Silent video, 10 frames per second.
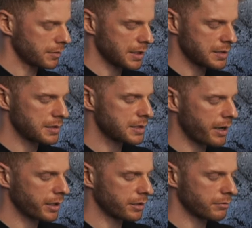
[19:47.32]
this is
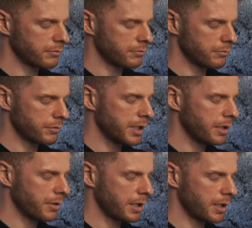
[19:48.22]
sounding
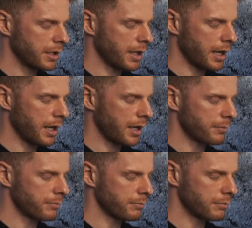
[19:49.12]
really, really
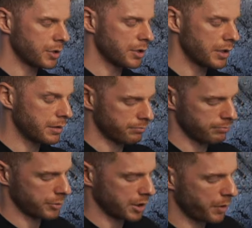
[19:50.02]
good
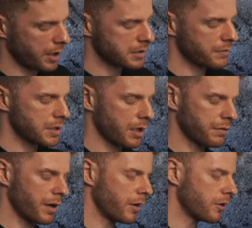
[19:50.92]
with the positive
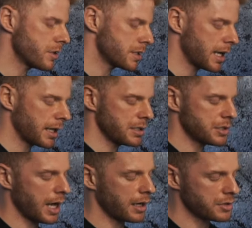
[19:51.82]
stuff. I understand
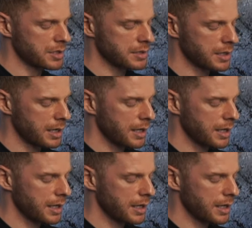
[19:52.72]
these challenges.